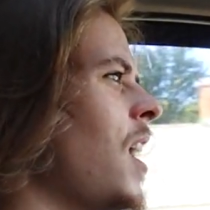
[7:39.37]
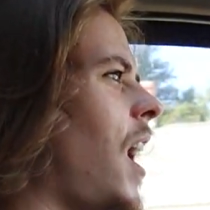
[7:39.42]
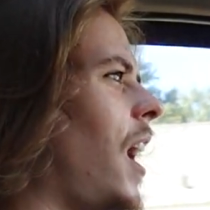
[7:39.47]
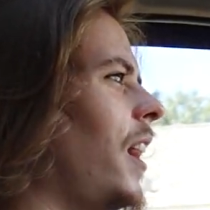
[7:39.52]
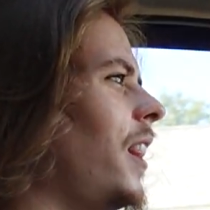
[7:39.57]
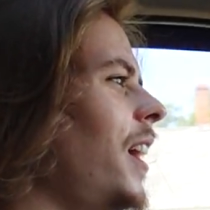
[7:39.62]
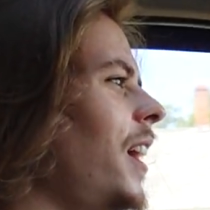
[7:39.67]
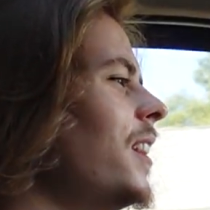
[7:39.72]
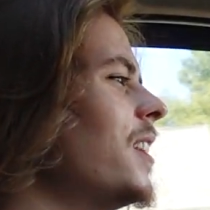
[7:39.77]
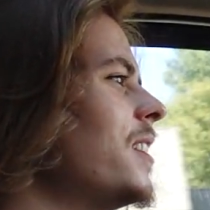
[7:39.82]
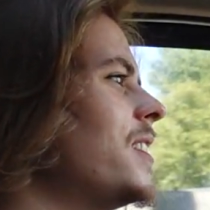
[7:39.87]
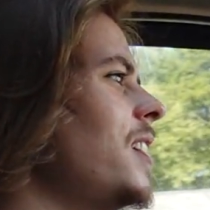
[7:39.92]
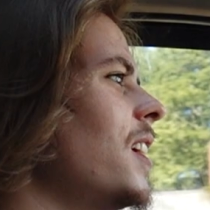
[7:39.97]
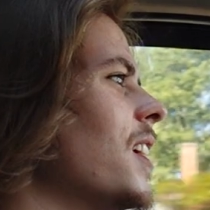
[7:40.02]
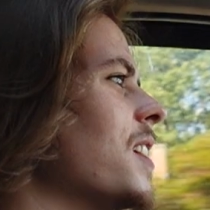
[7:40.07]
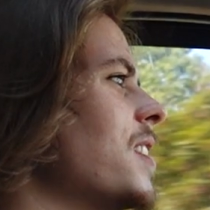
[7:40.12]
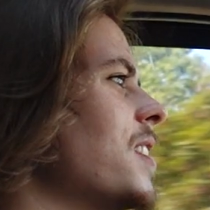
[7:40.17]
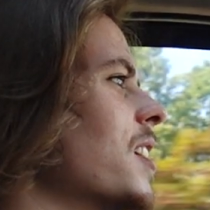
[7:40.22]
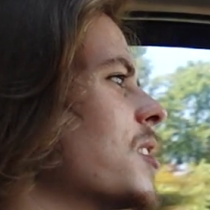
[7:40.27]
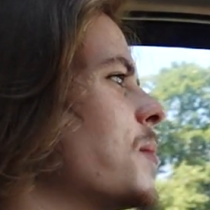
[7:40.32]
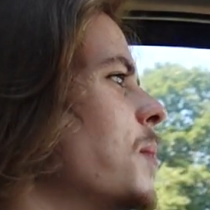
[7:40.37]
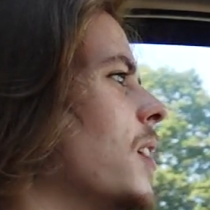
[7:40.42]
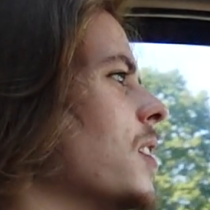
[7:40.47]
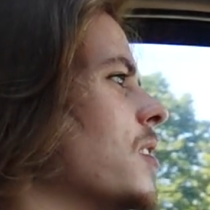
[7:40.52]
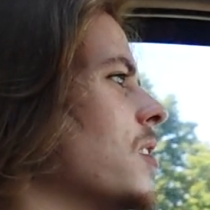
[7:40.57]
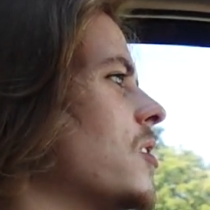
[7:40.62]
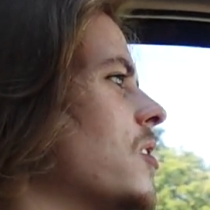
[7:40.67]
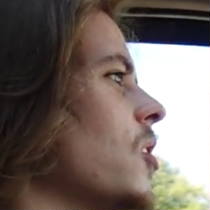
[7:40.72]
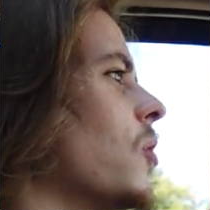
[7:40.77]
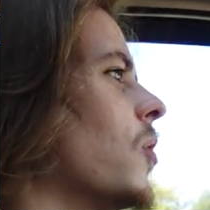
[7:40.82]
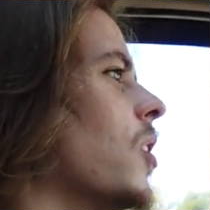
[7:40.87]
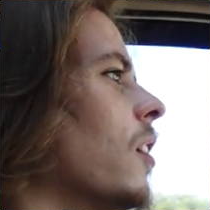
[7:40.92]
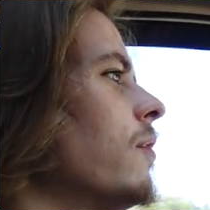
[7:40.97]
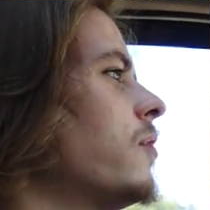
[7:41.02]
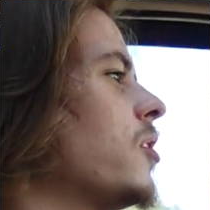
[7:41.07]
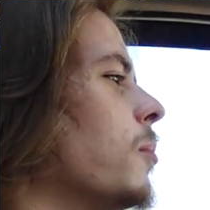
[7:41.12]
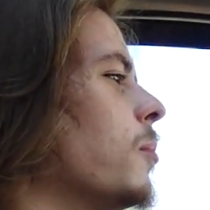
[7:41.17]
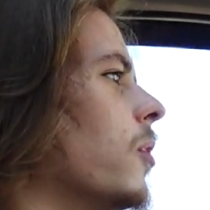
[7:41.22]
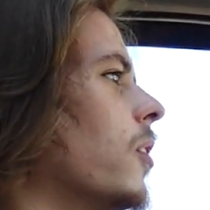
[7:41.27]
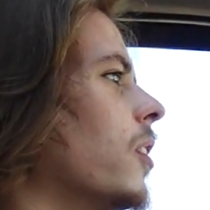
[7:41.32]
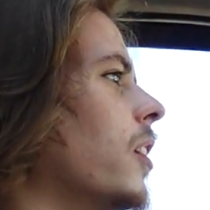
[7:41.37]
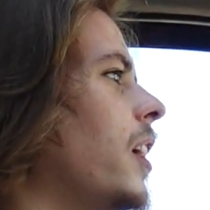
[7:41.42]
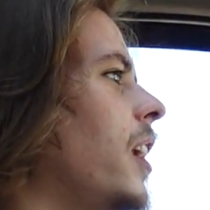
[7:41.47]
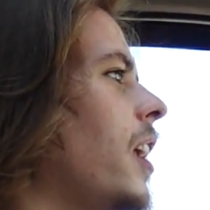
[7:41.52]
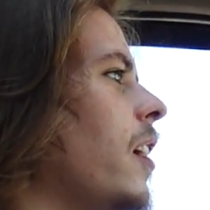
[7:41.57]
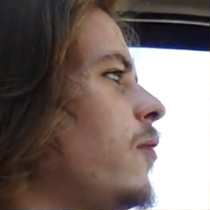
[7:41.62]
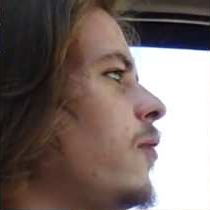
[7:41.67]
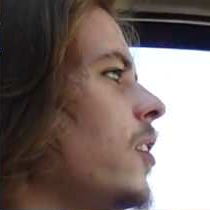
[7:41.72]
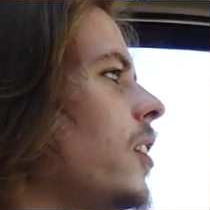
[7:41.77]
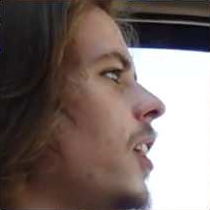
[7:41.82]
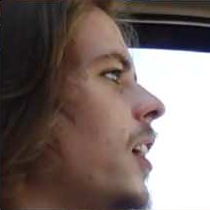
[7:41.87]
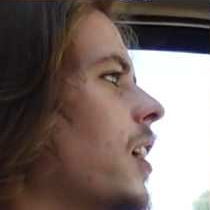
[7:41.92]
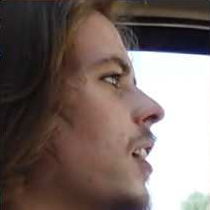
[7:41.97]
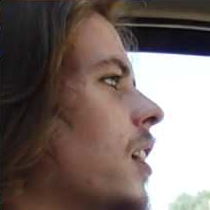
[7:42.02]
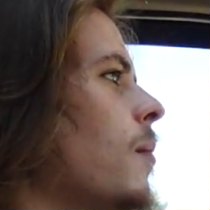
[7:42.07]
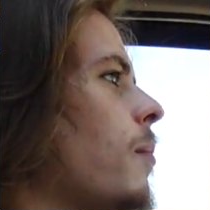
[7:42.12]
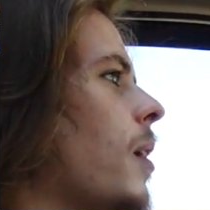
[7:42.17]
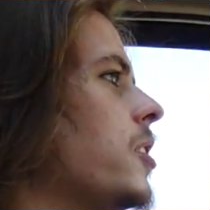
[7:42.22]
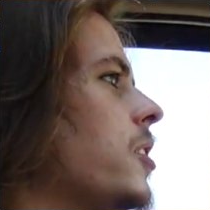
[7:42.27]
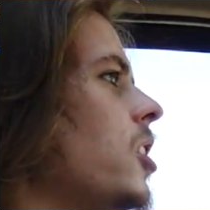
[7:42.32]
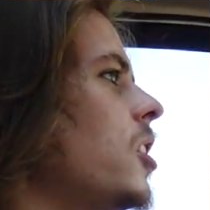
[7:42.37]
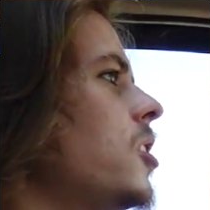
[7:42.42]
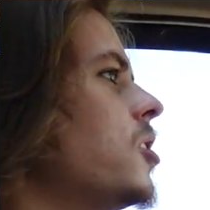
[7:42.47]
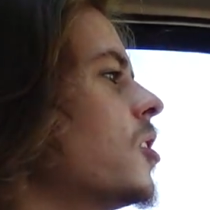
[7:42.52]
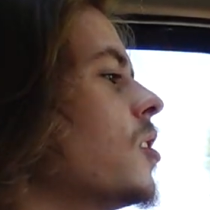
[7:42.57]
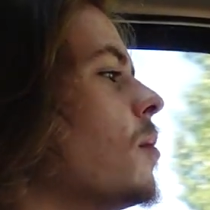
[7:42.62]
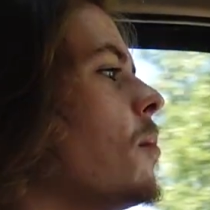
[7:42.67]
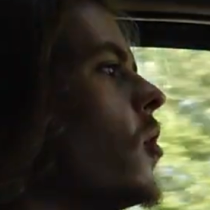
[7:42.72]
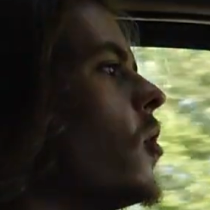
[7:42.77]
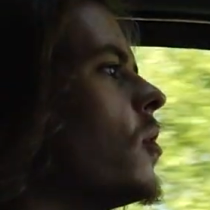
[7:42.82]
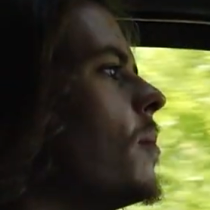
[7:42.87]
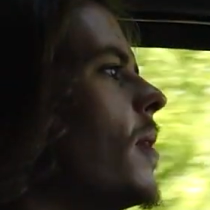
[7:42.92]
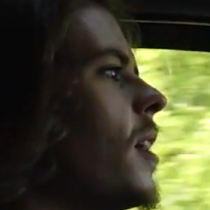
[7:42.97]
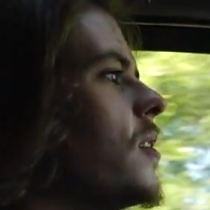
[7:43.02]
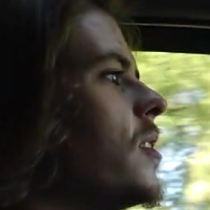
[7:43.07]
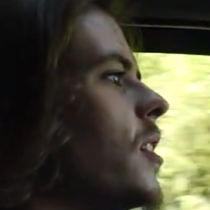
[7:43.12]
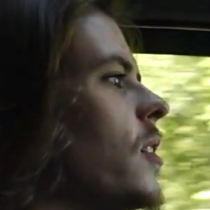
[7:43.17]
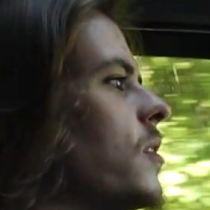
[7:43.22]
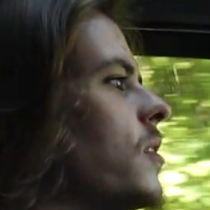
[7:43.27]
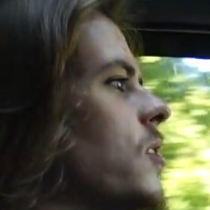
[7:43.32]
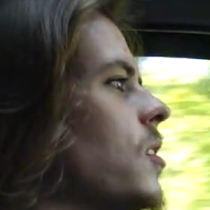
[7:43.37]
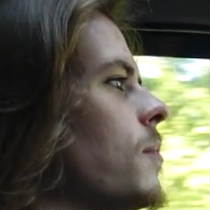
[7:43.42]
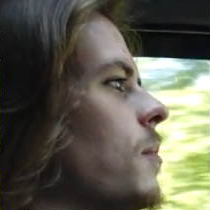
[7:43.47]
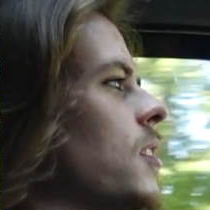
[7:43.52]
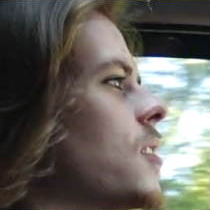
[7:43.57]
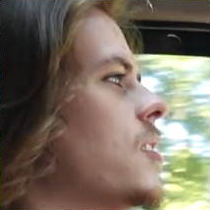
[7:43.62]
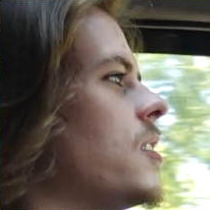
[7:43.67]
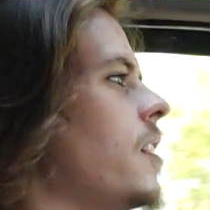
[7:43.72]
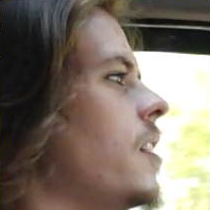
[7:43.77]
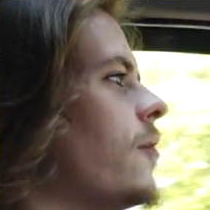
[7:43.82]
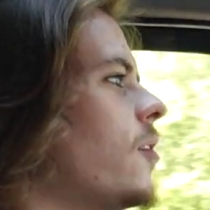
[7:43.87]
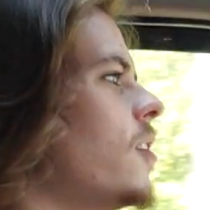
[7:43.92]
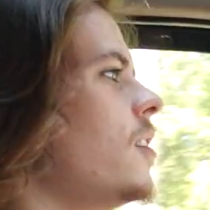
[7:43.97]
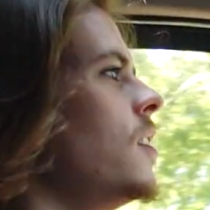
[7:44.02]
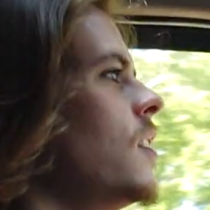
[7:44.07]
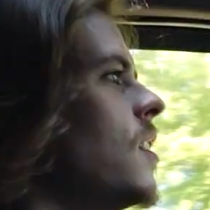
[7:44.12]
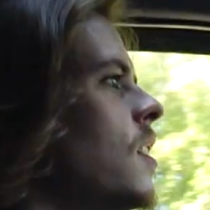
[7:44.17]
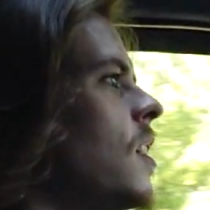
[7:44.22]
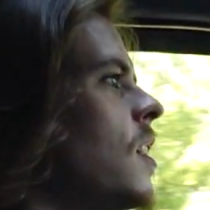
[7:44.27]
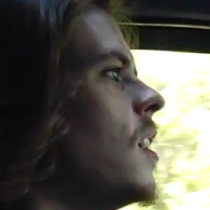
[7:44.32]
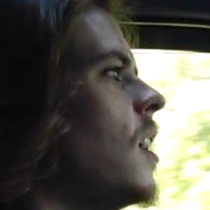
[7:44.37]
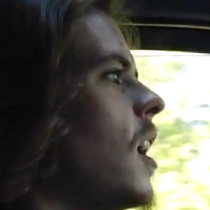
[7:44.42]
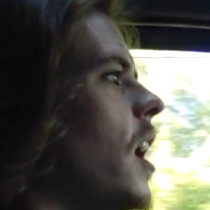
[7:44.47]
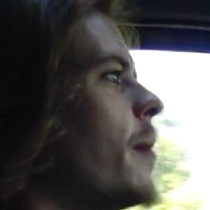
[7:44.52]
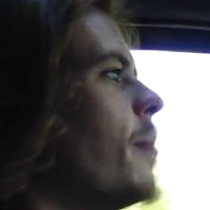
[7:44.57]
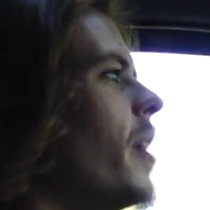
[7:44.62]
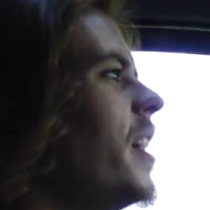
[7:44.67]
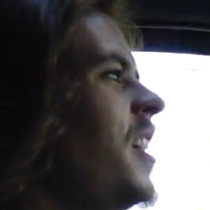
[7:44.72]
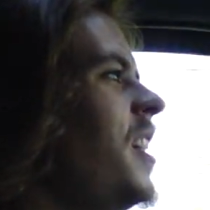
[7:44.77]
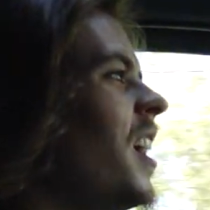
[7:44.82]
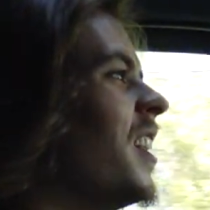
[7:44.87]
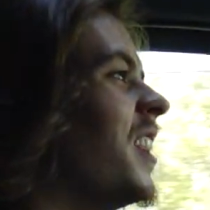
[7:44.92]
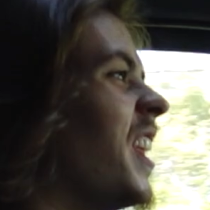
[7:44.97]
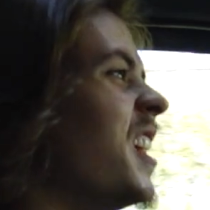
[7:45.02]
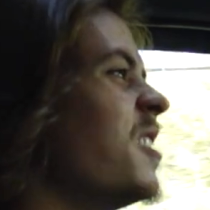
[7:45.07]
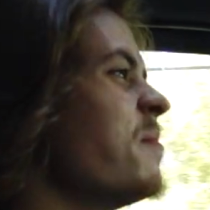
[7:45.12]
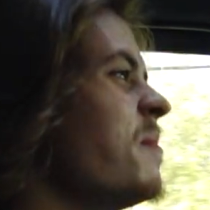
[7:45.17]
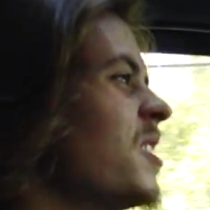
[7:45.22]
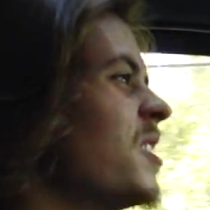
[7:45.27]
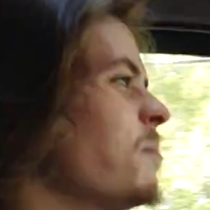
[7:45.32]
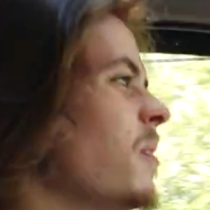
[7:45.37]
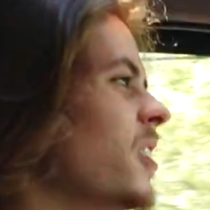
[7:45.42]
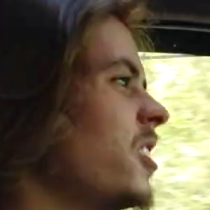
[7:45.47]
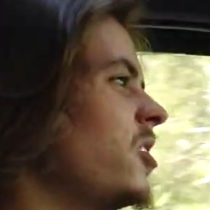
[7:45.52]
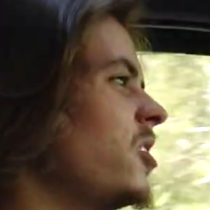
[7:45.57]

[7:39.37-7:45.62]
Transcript: I like the TSX because it's so comfortable, and I feel like by changing the motor mounts out to something stiffer, I might not like them as much.